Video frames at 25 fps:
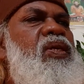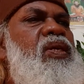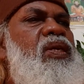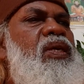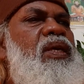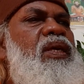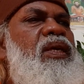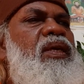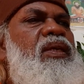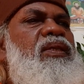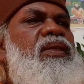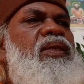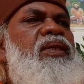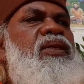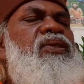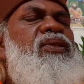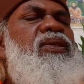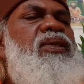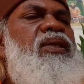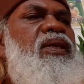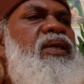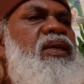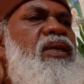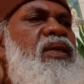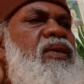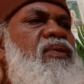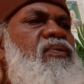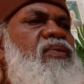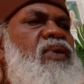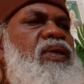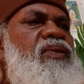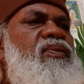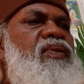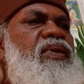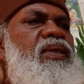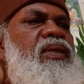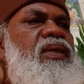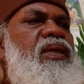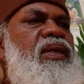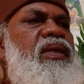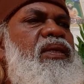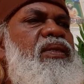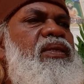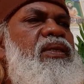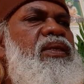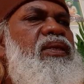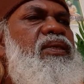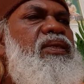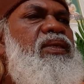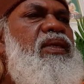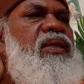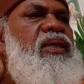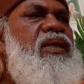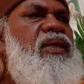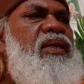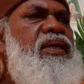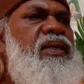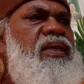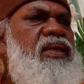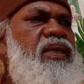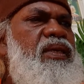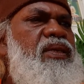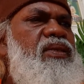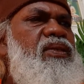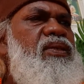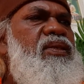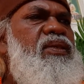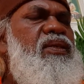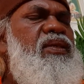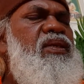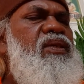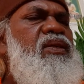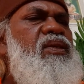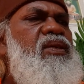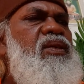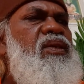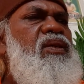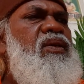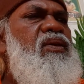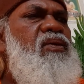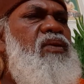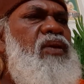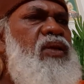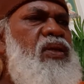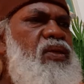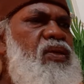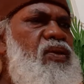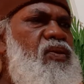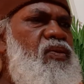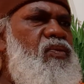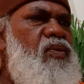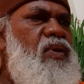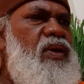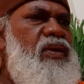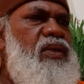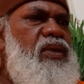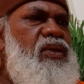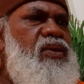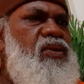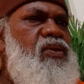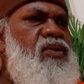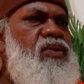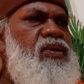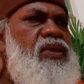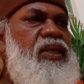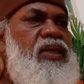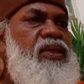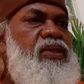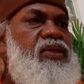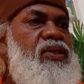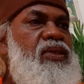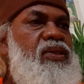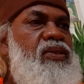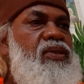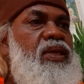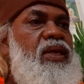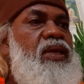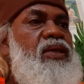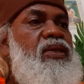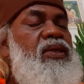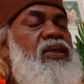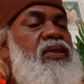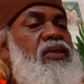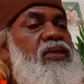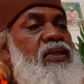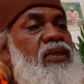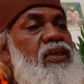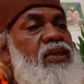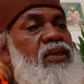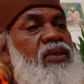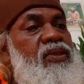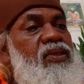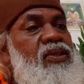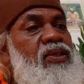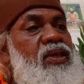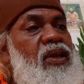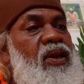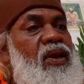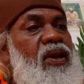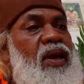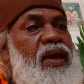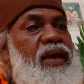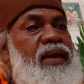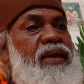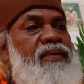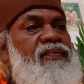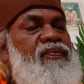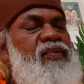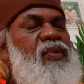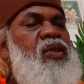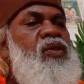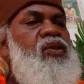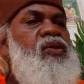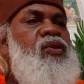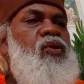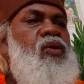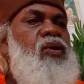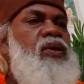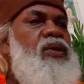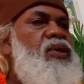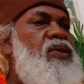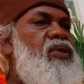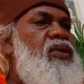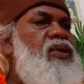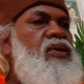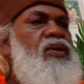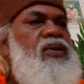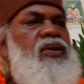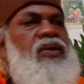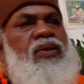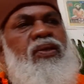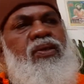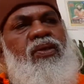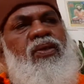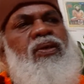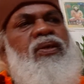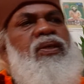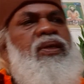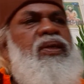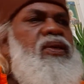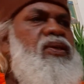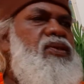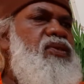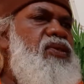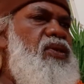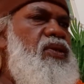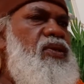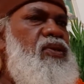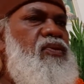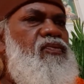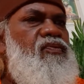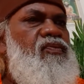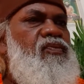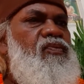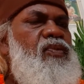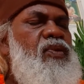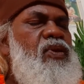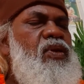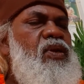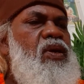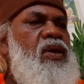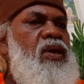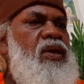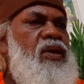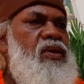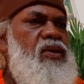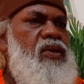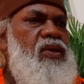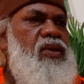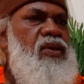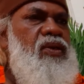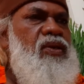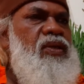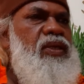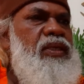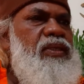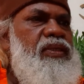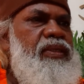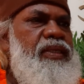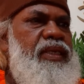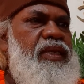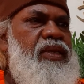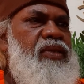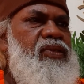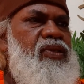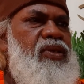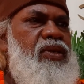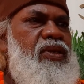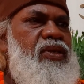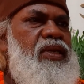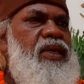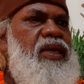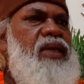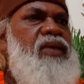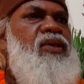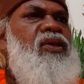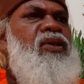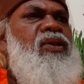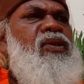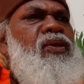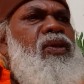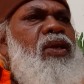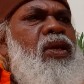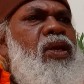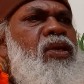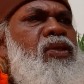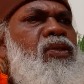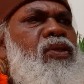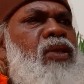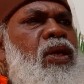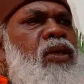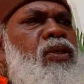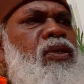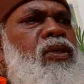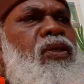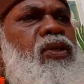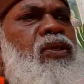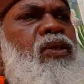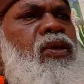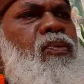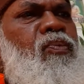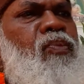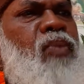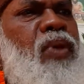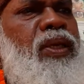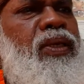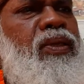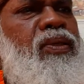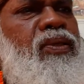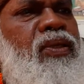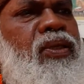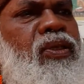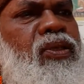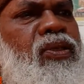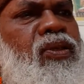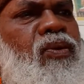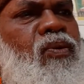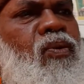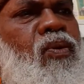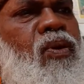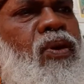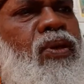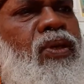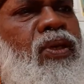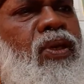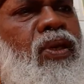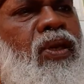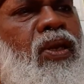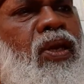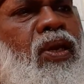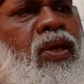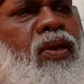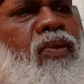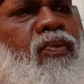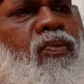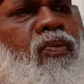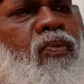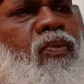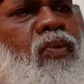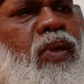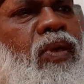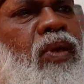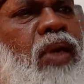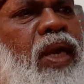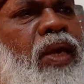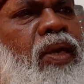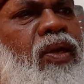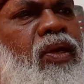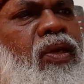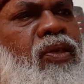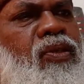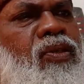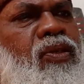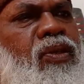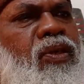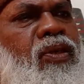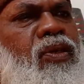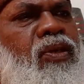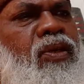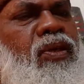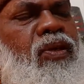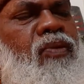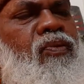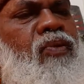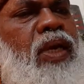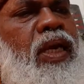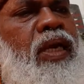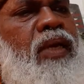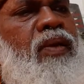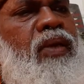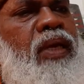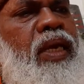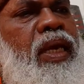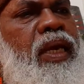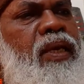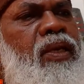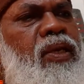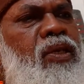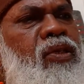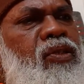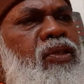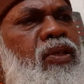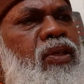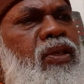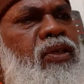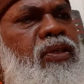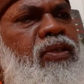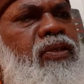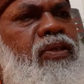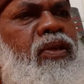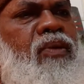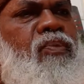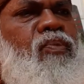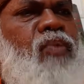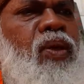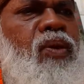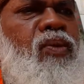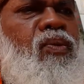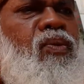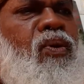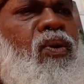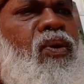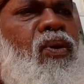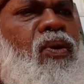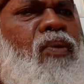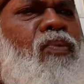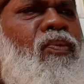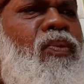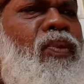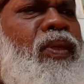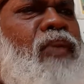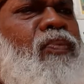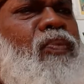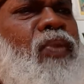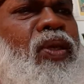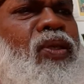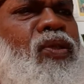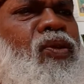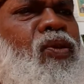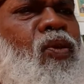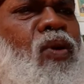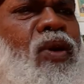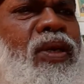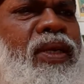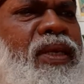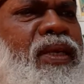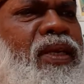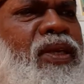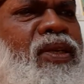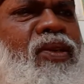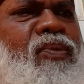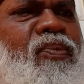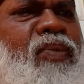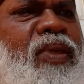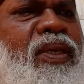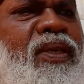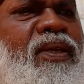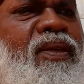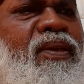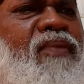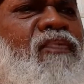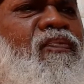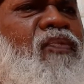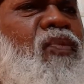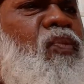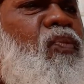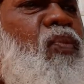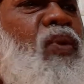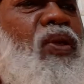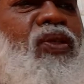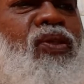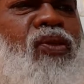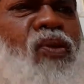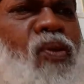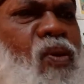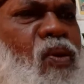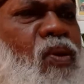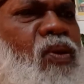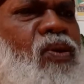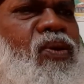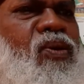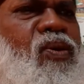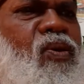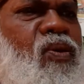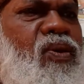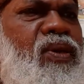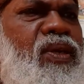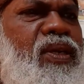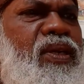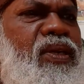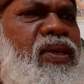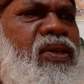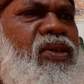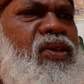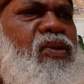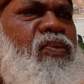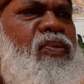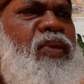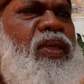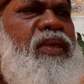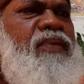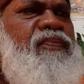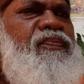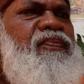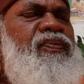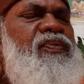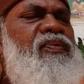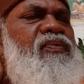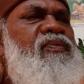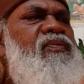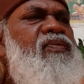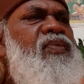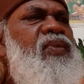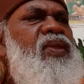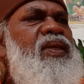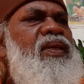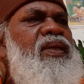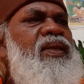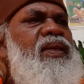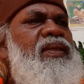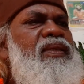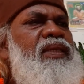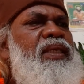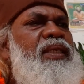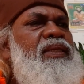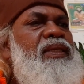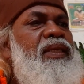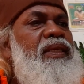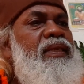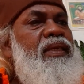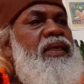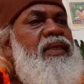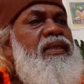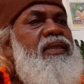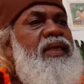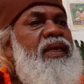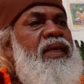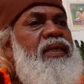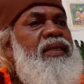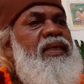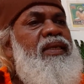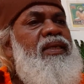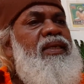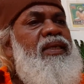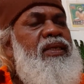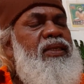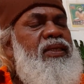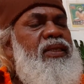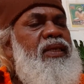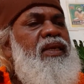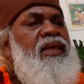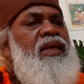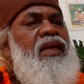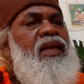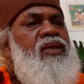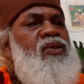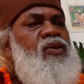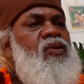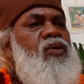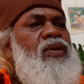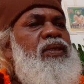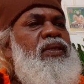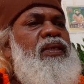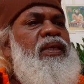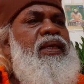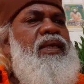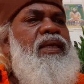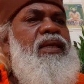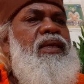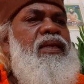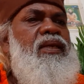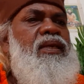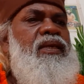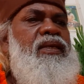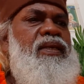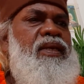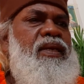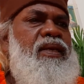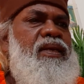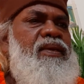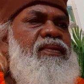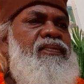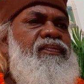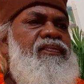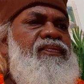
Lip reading: This what we call these deers. It wanted to teach that is a lion. So it traced him and it chased it, and that trembling. This old lion is trembling. Oh, please don't eat me. Please, Lord, don't eat me. They thinking that it is also a deer.